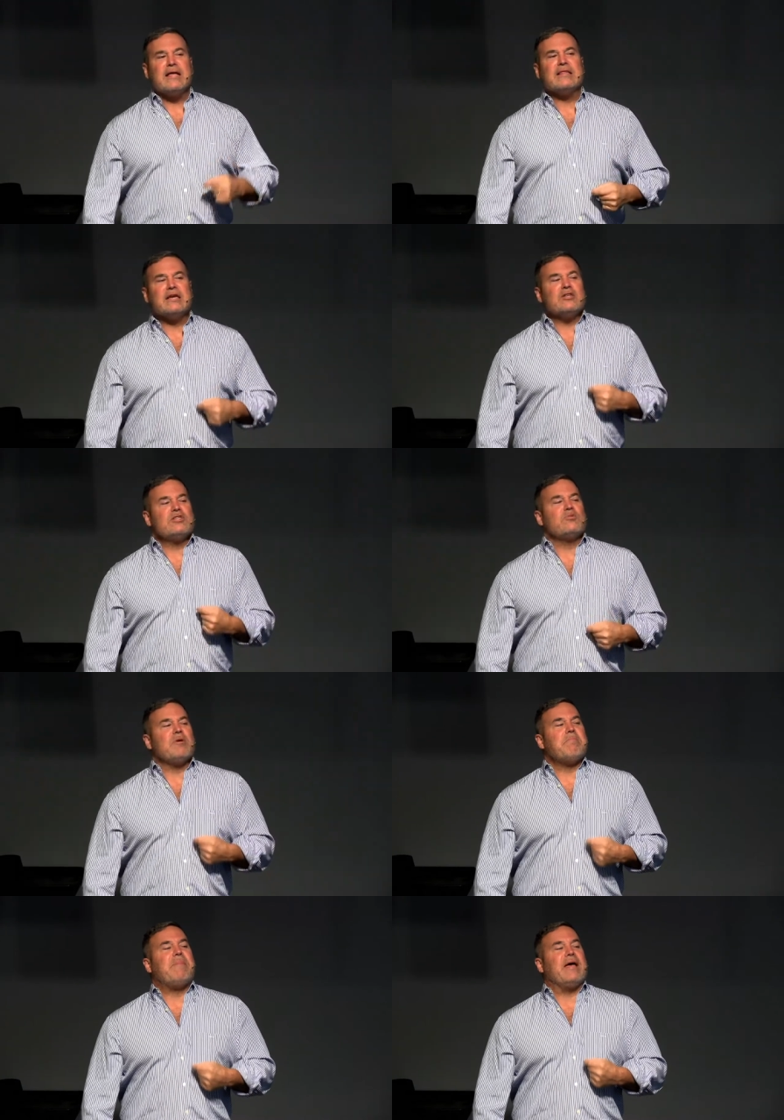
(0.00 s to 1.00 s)
there's a
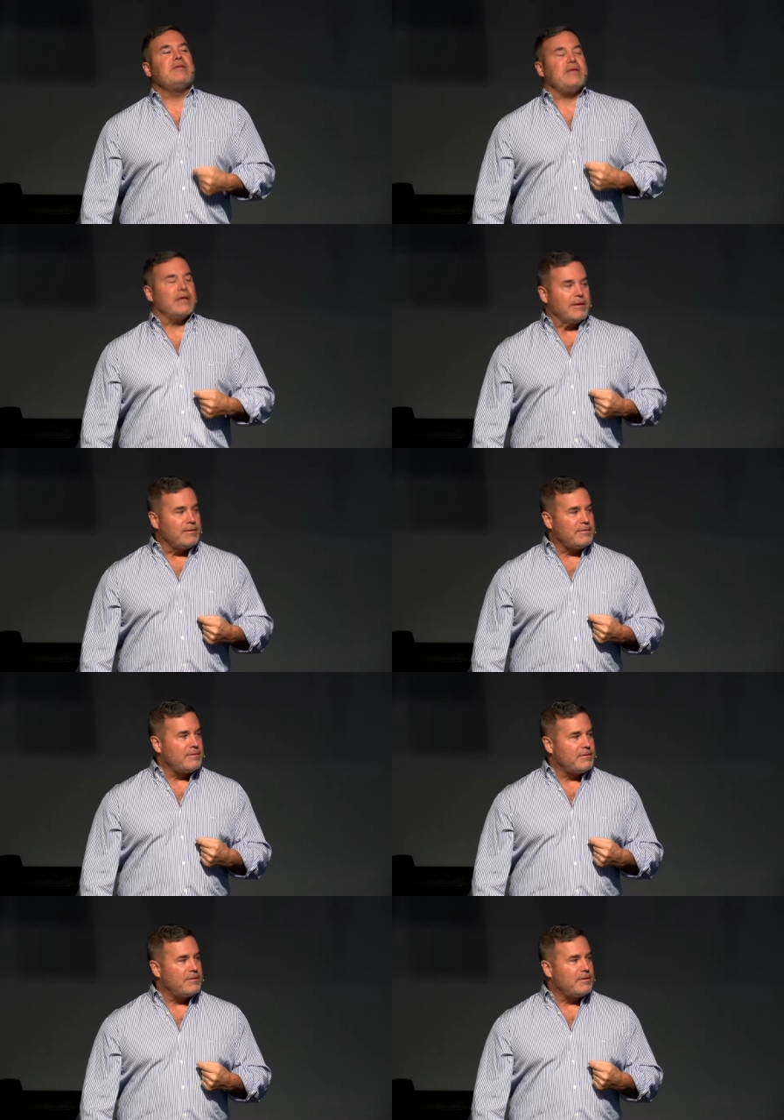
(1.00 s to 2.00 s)
rebellion.
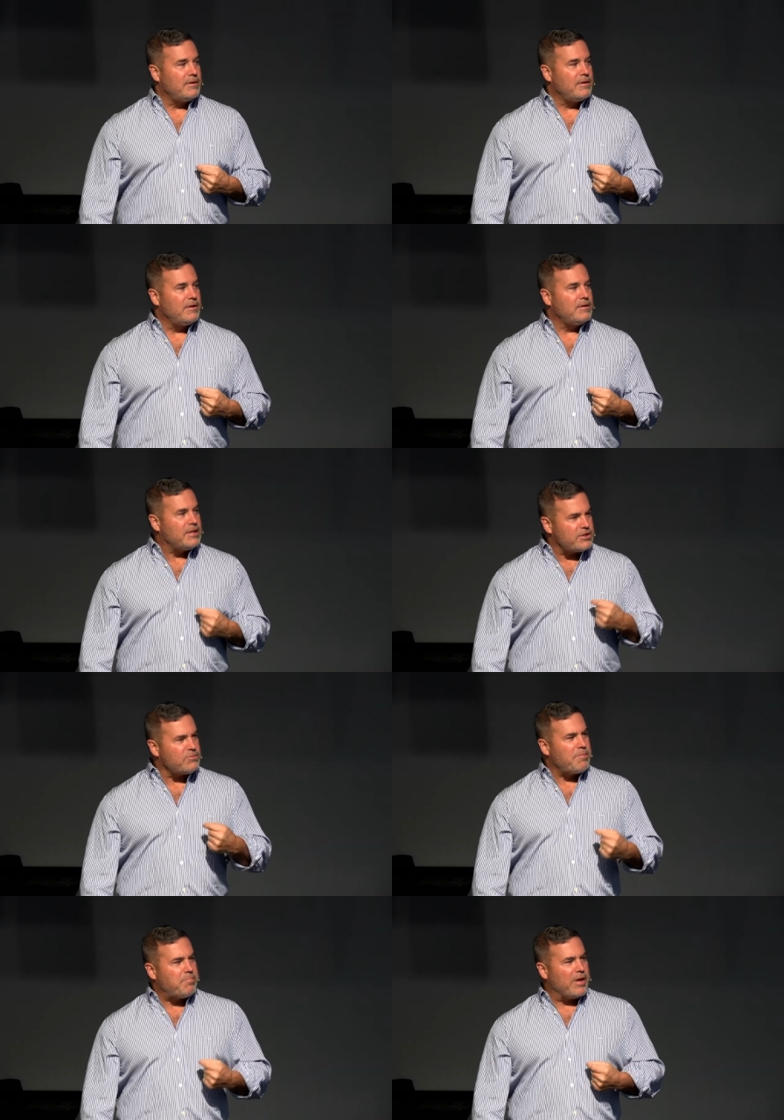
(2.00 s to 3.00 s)
There's a
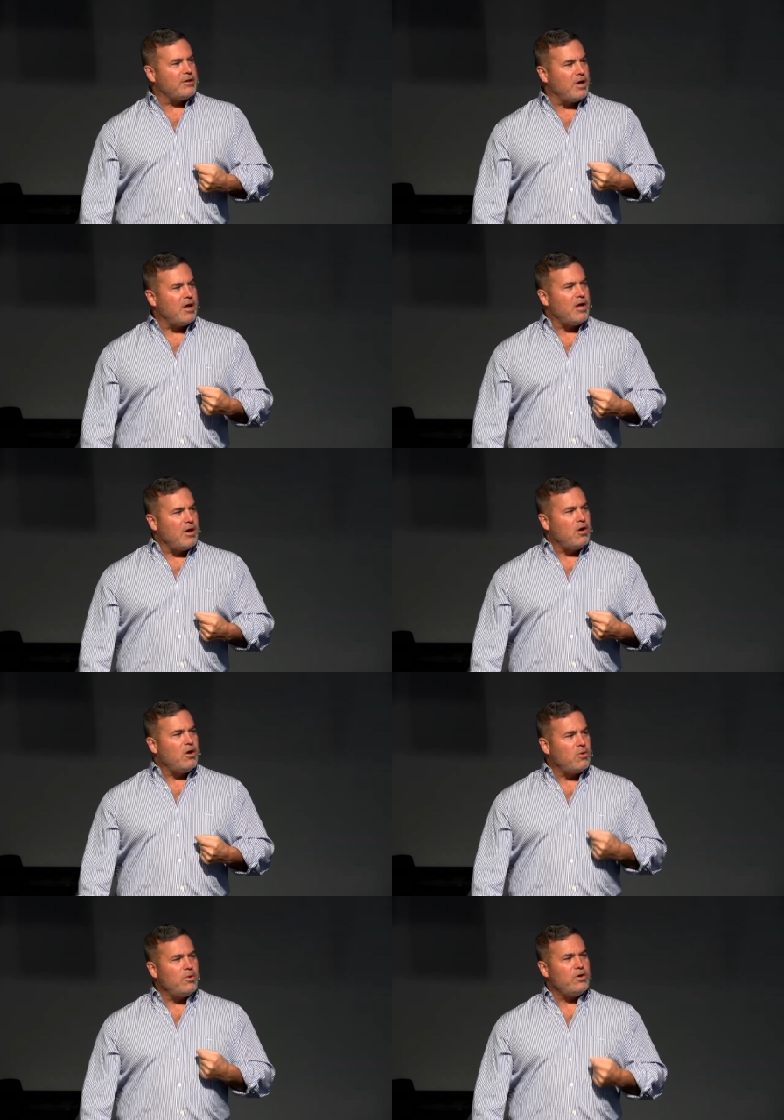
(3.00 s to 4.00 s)
rebellion.
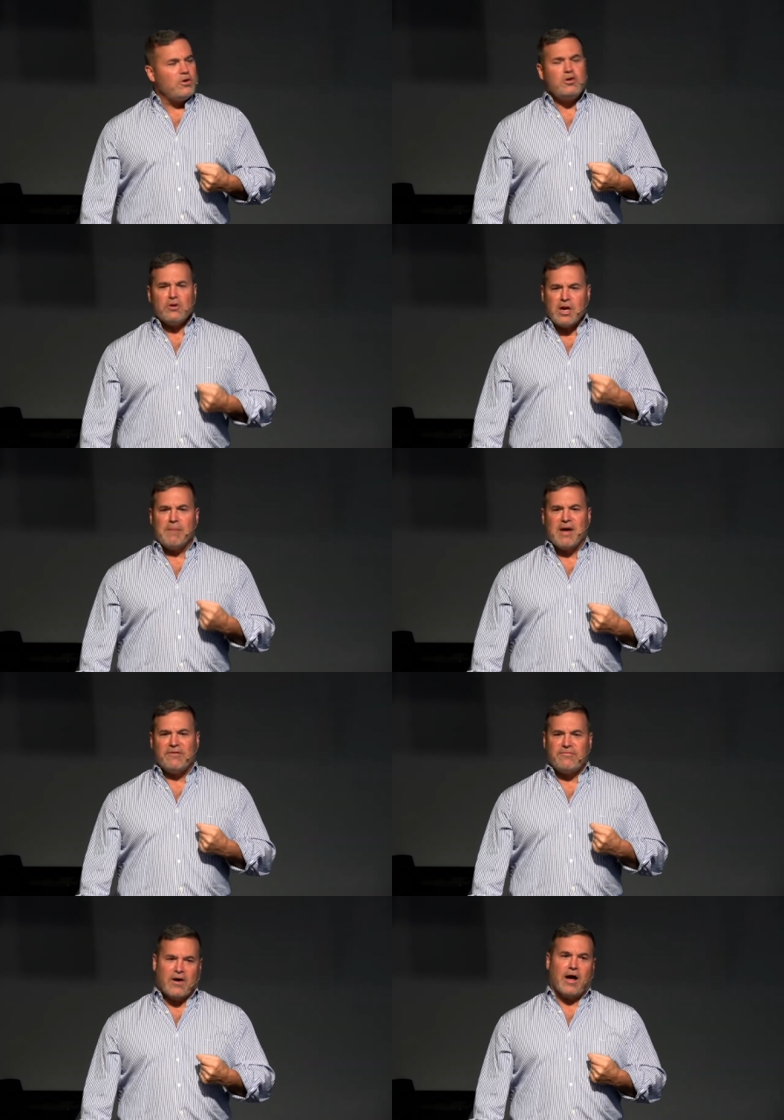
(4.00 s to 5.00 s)
Who are you? You're not my
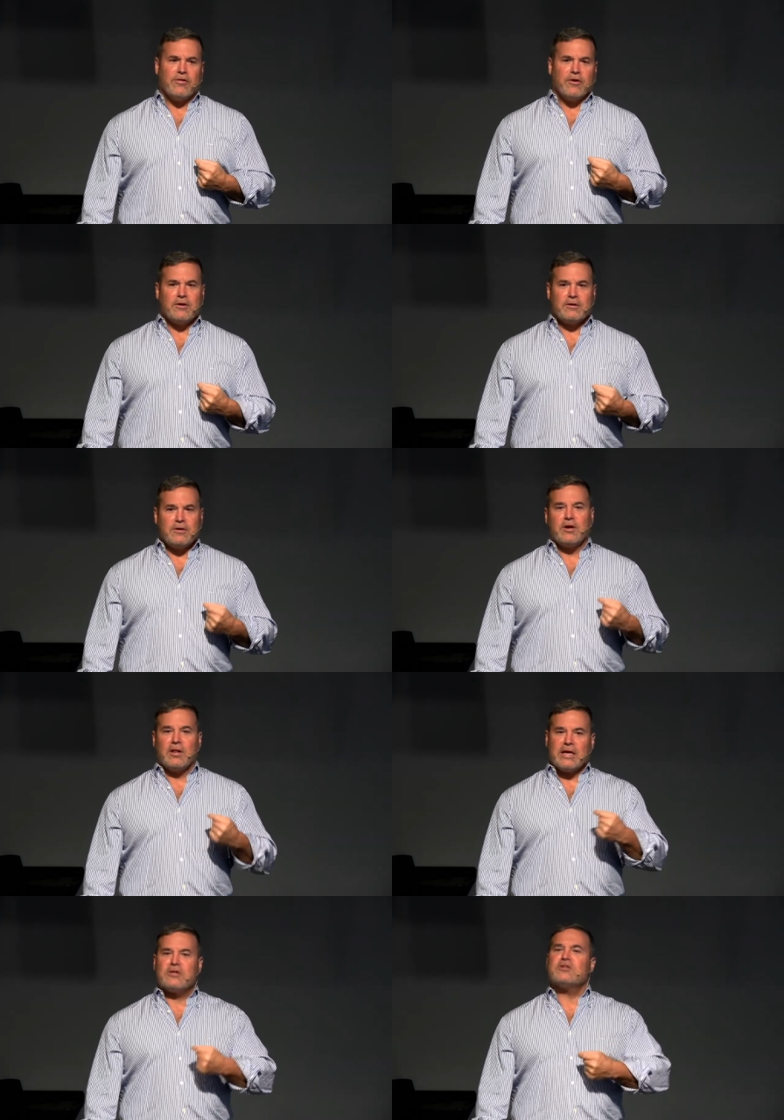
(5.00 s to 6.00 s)
father. You know,
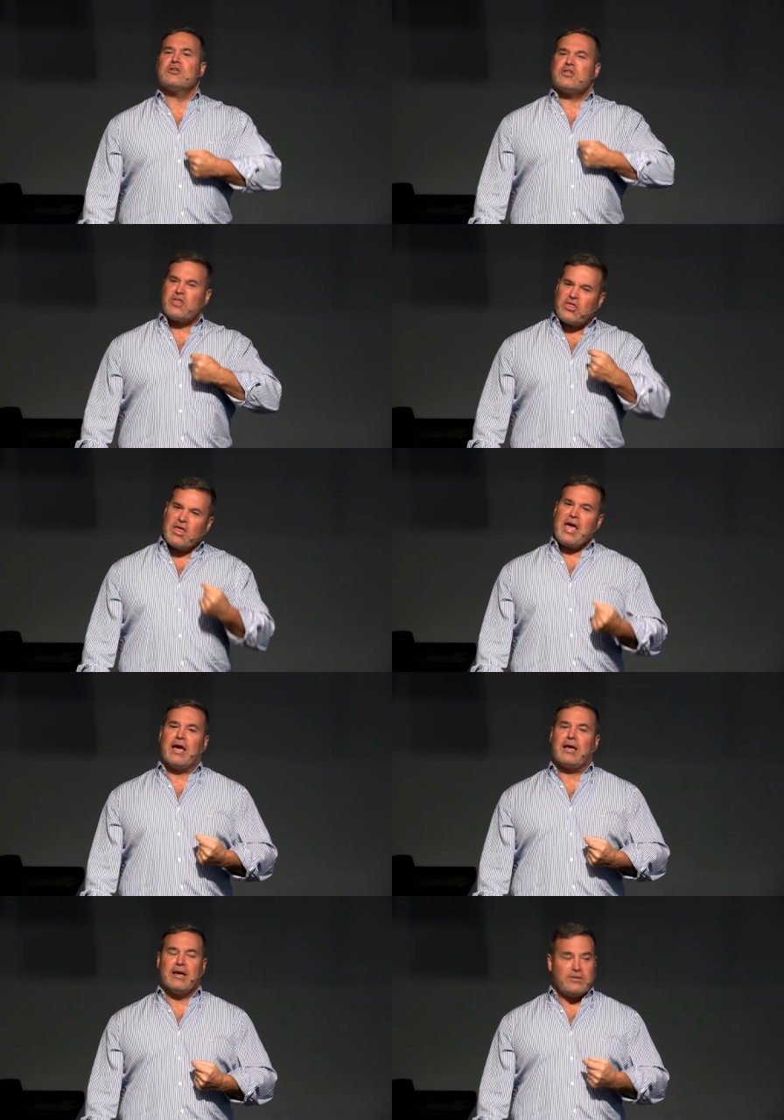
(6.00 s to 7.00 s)
like there's this
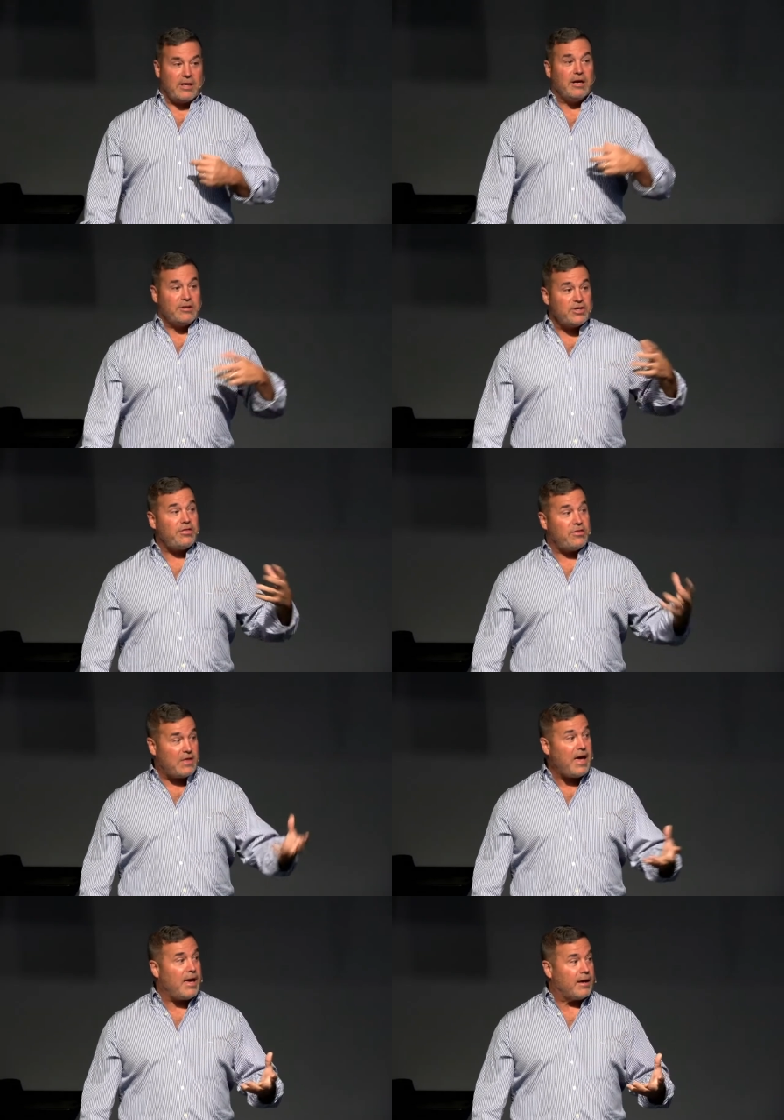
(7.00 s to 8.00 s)
thing, and it's, and it's a
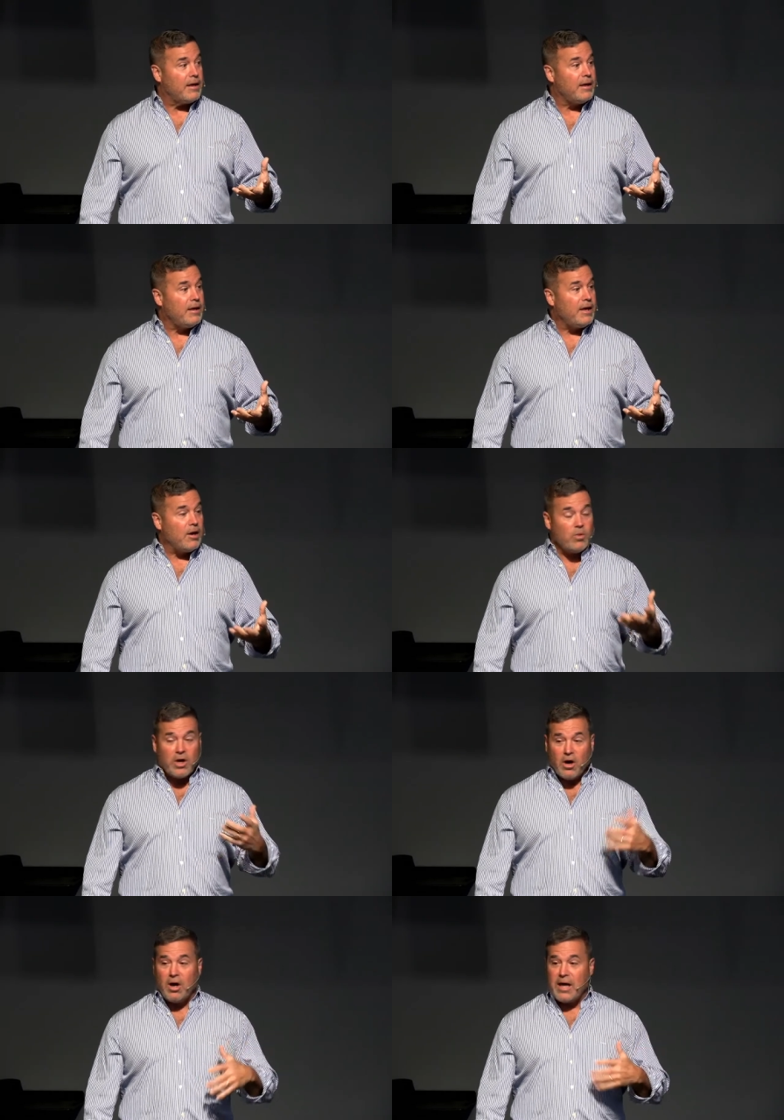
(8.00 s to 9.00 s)
thing, and we
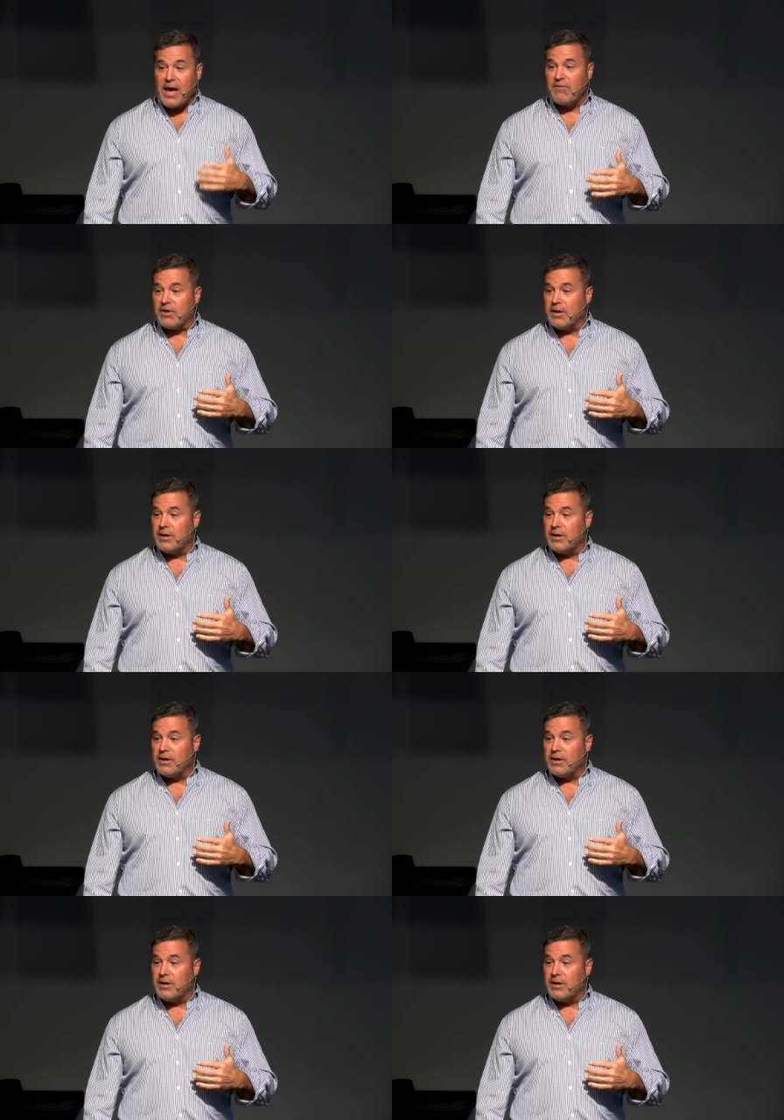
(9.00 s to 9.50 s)
all have it